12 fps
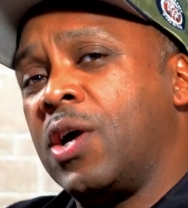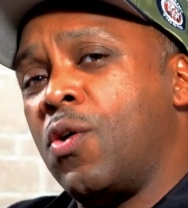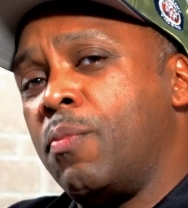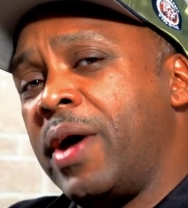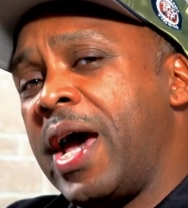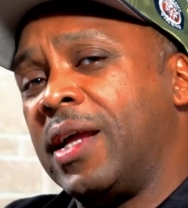
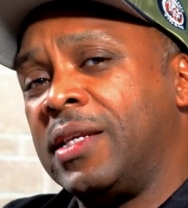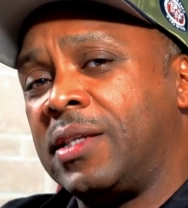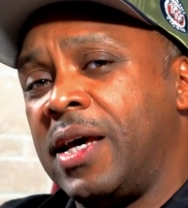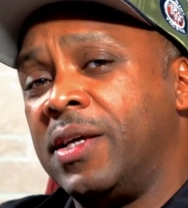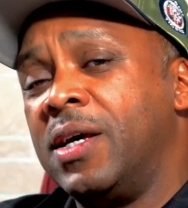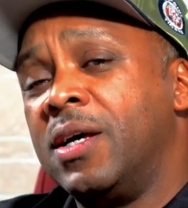go back. It's
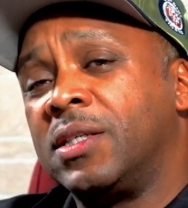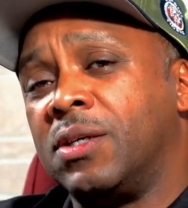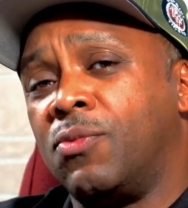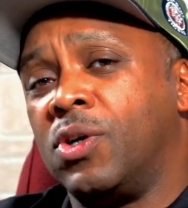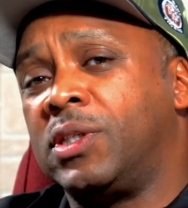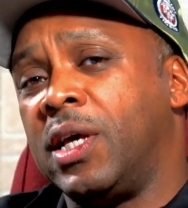like
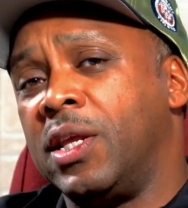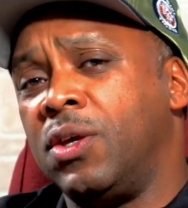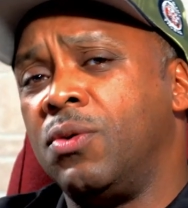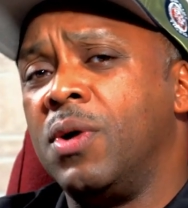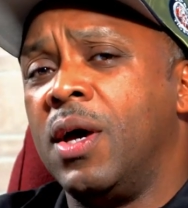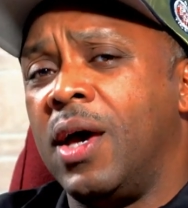someone telling
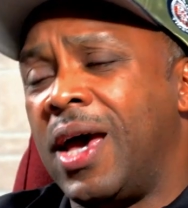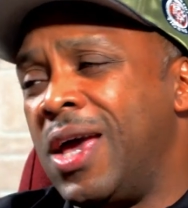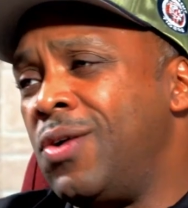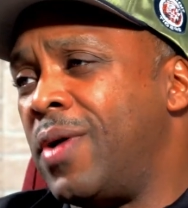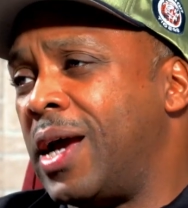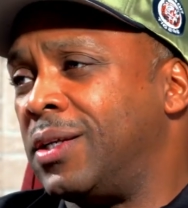you, hey,
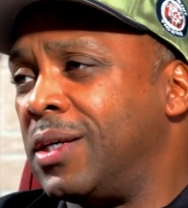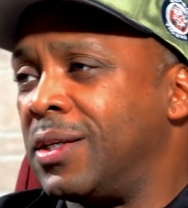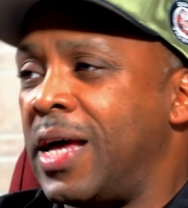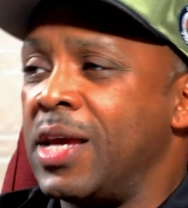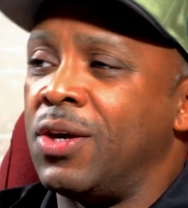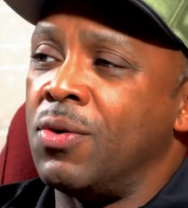you act just
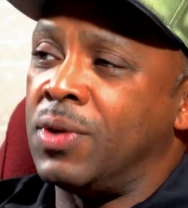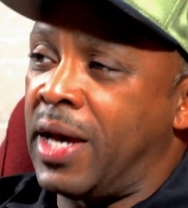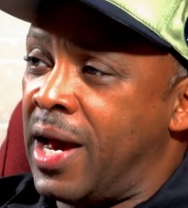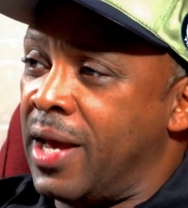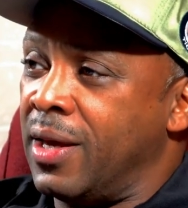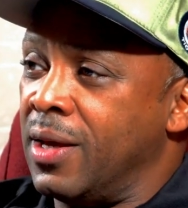like your
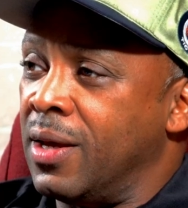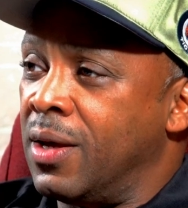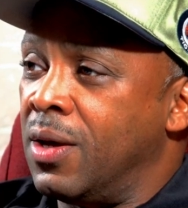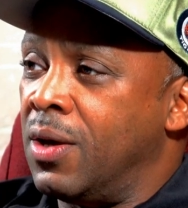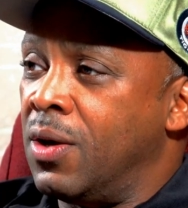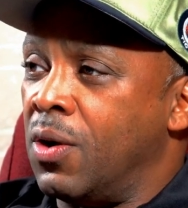daddy.
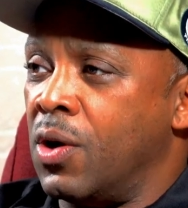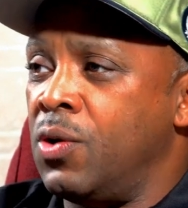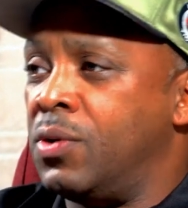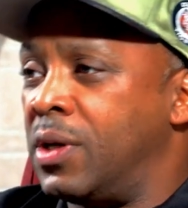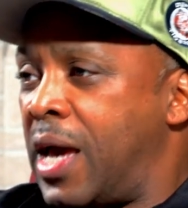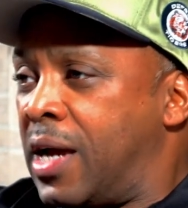Or
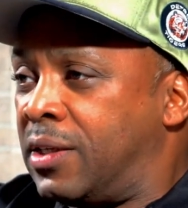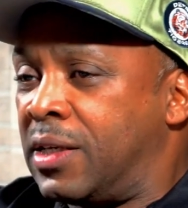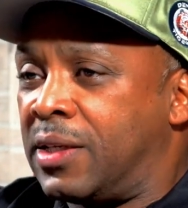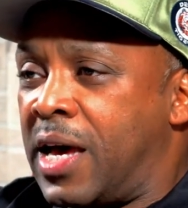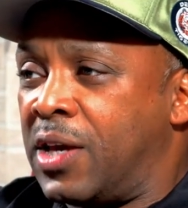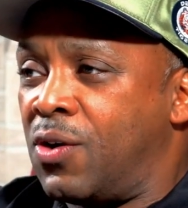you just act
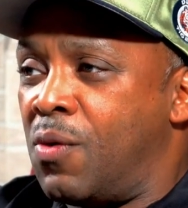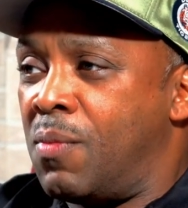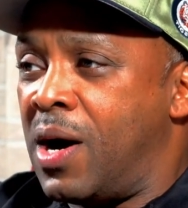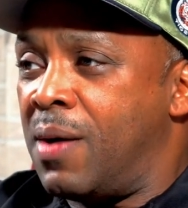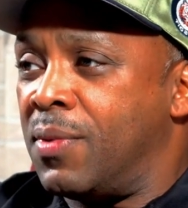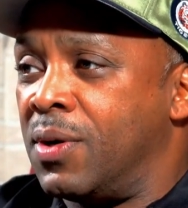just like your
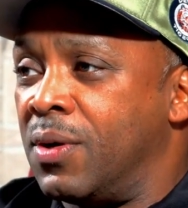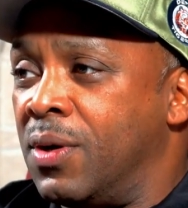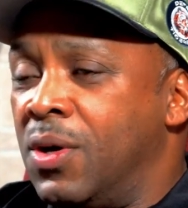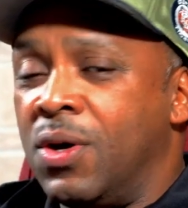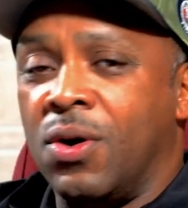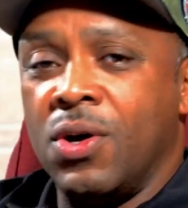mama.
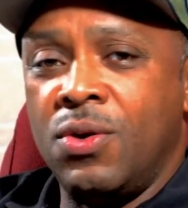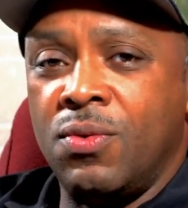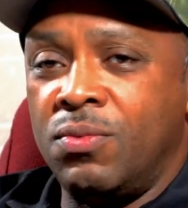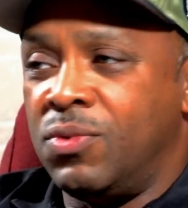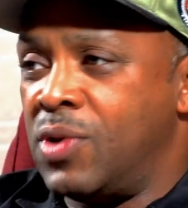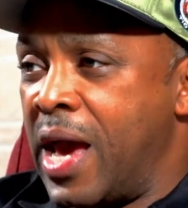Or
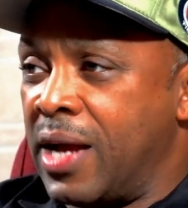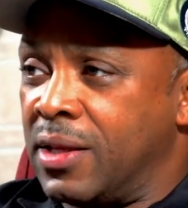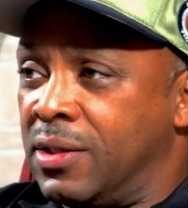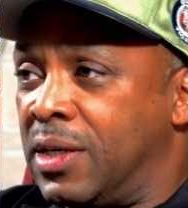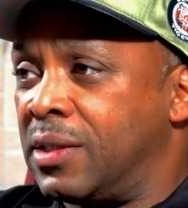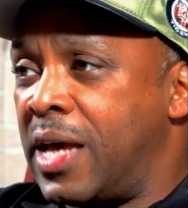you
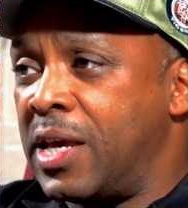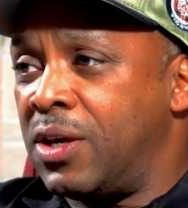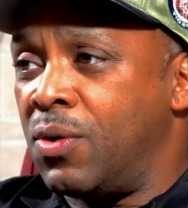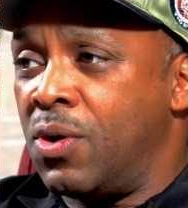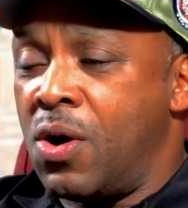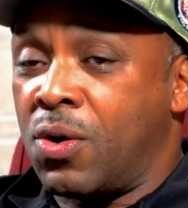acting just like
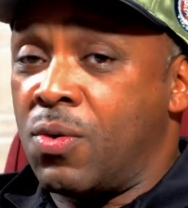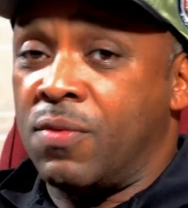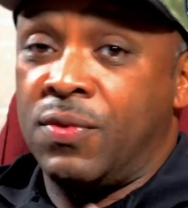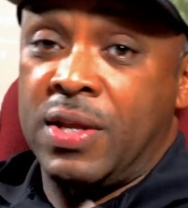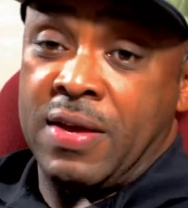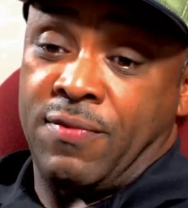your
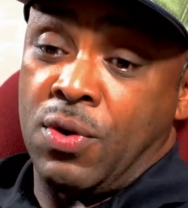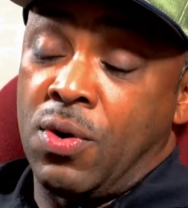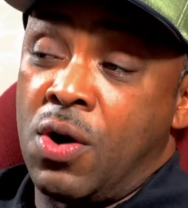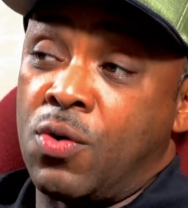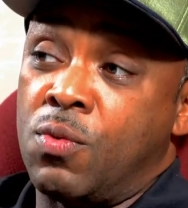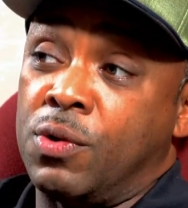uncle. If your
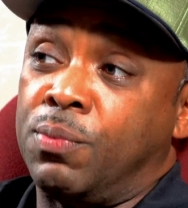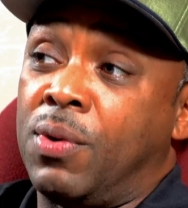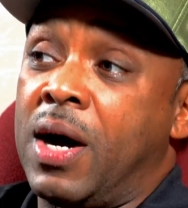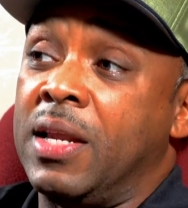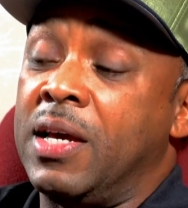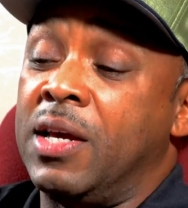uncle was
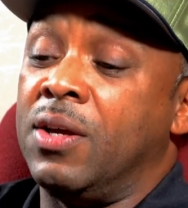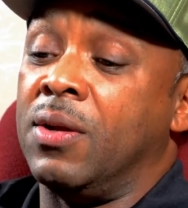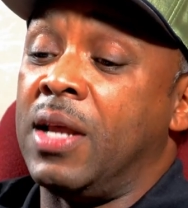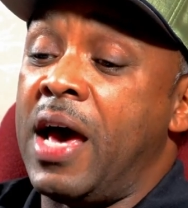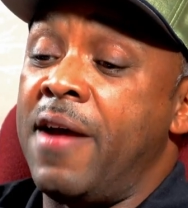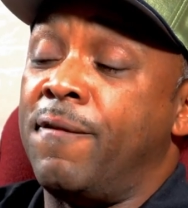probably in your
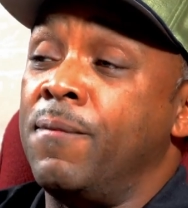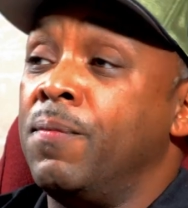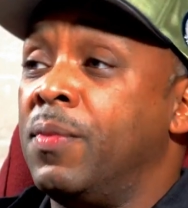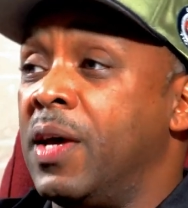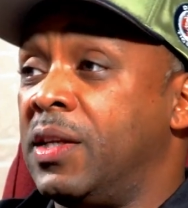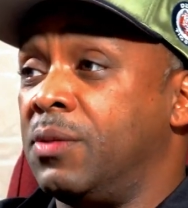life
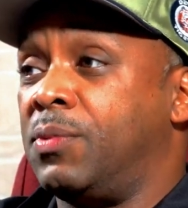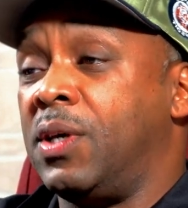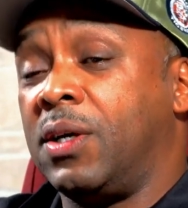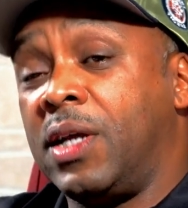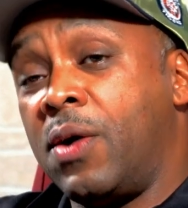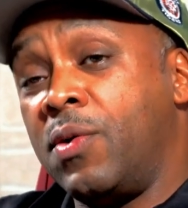at this
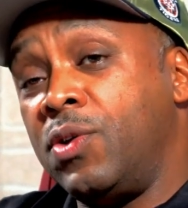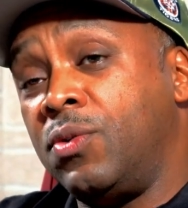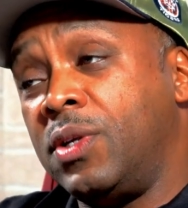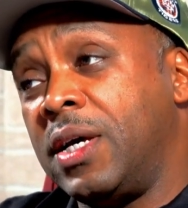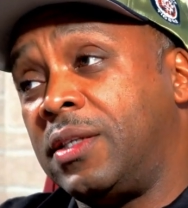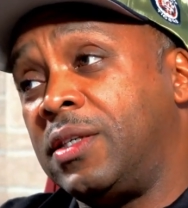particular time, when
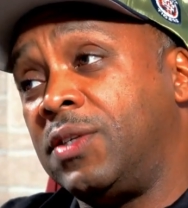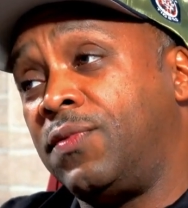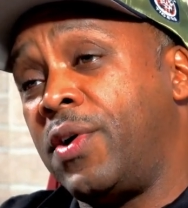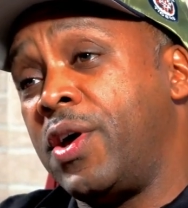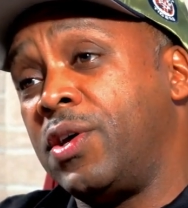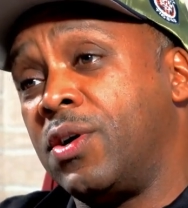you at this
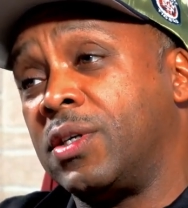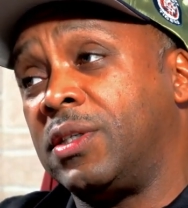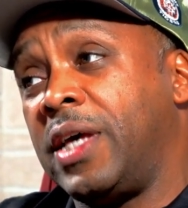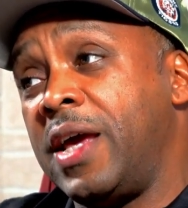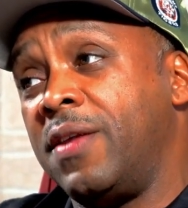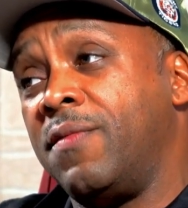very young
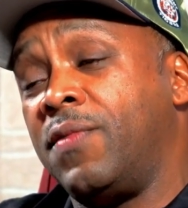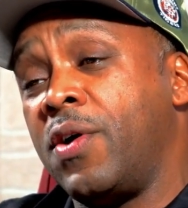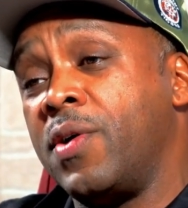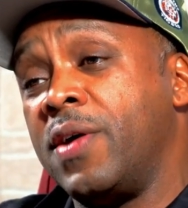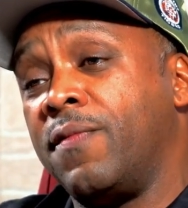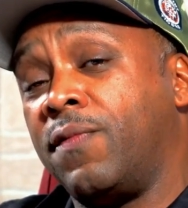state and
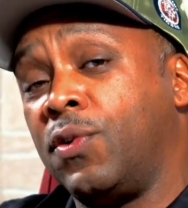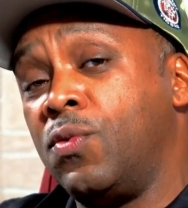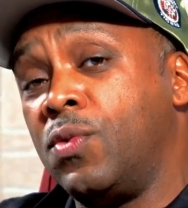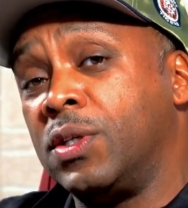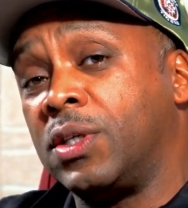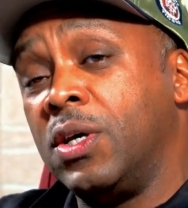very
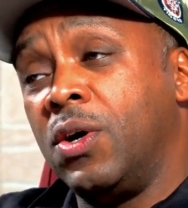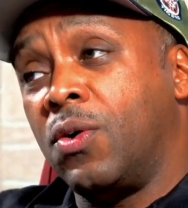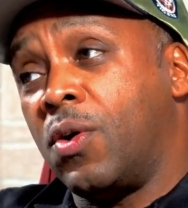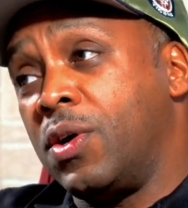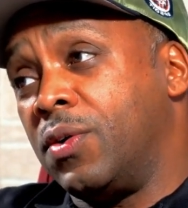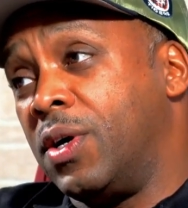influenced,
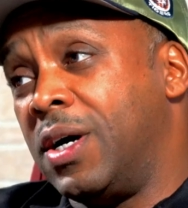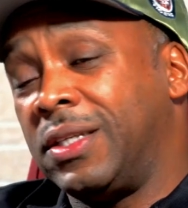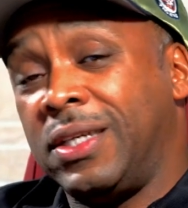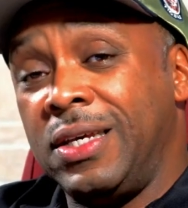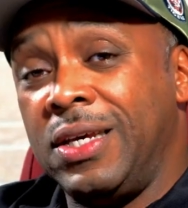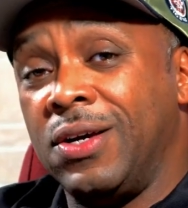or your
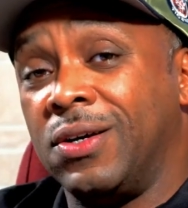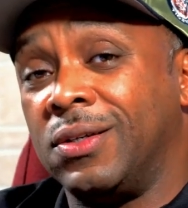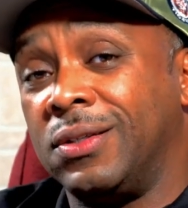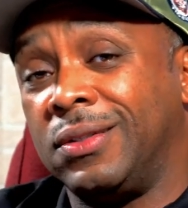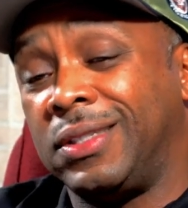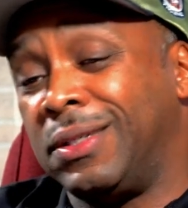auntie or
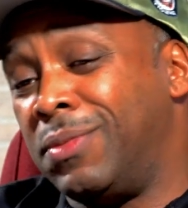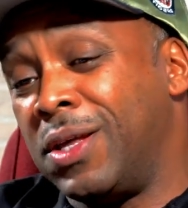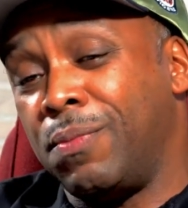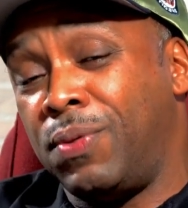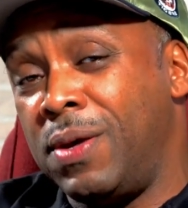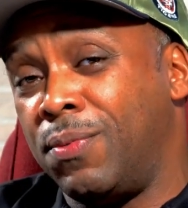some
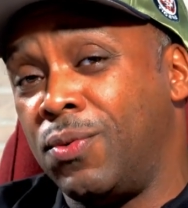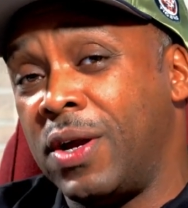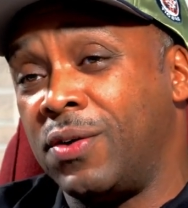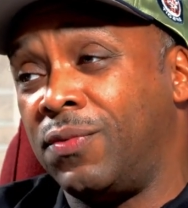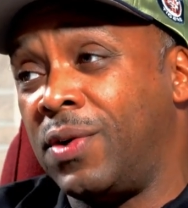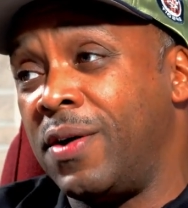other people that
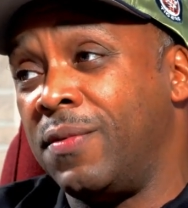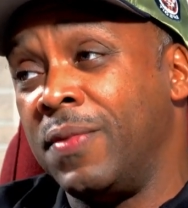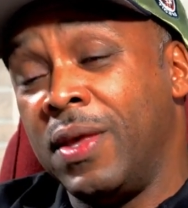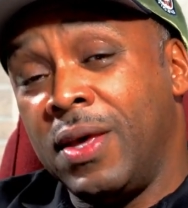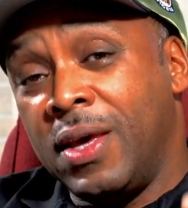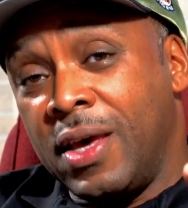are very
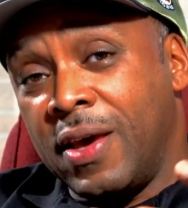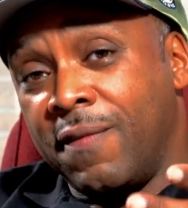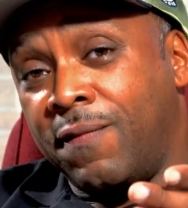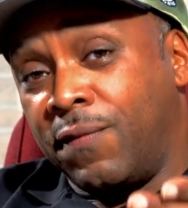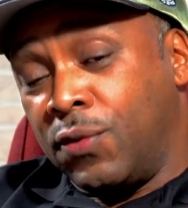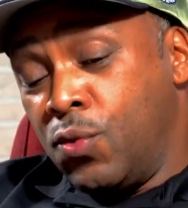
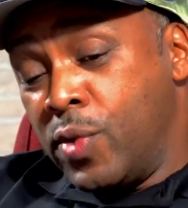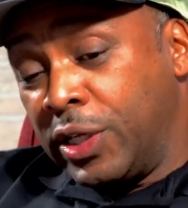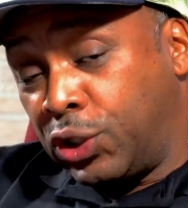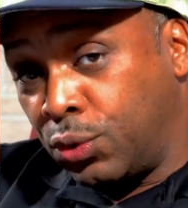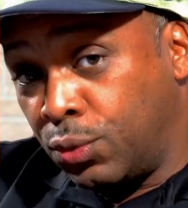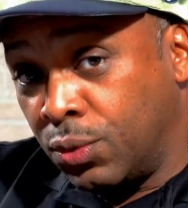
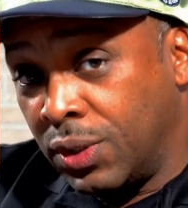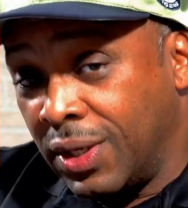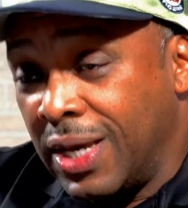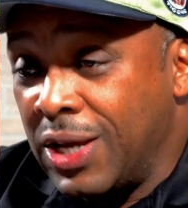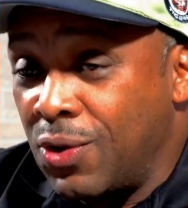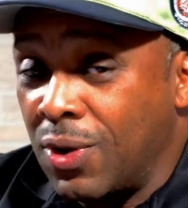influential
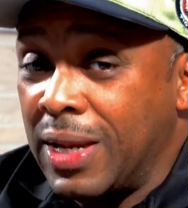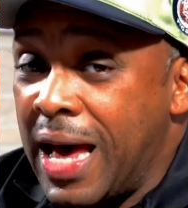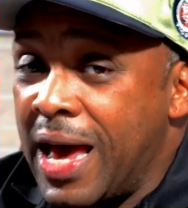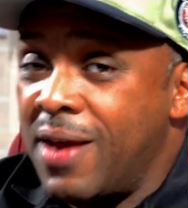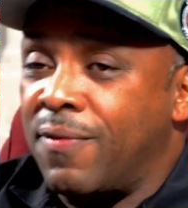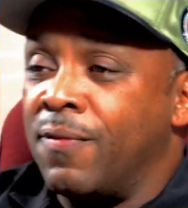in your
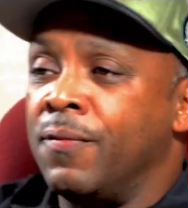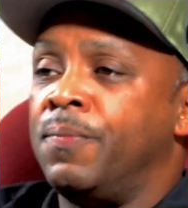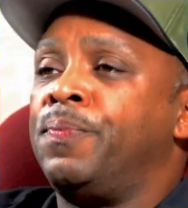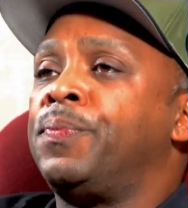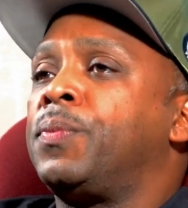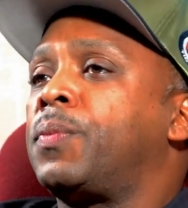life,
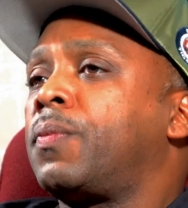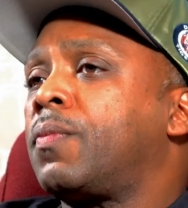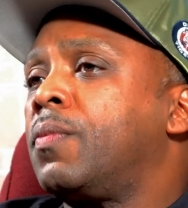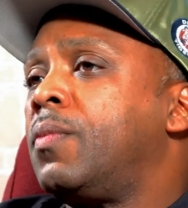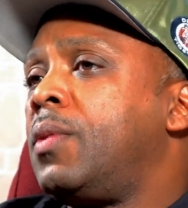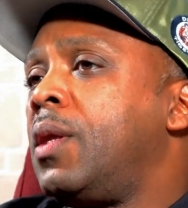
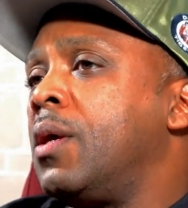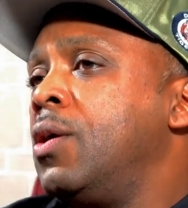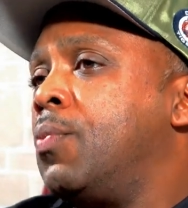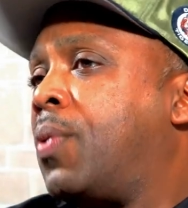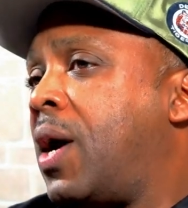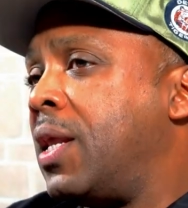
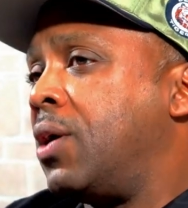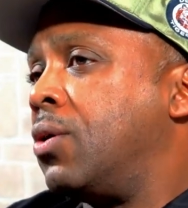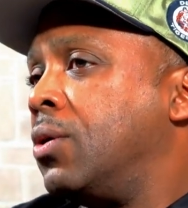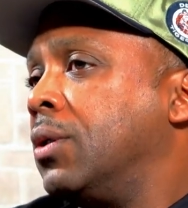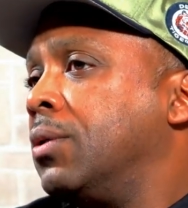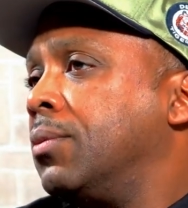you're probably
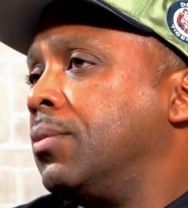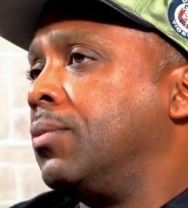going to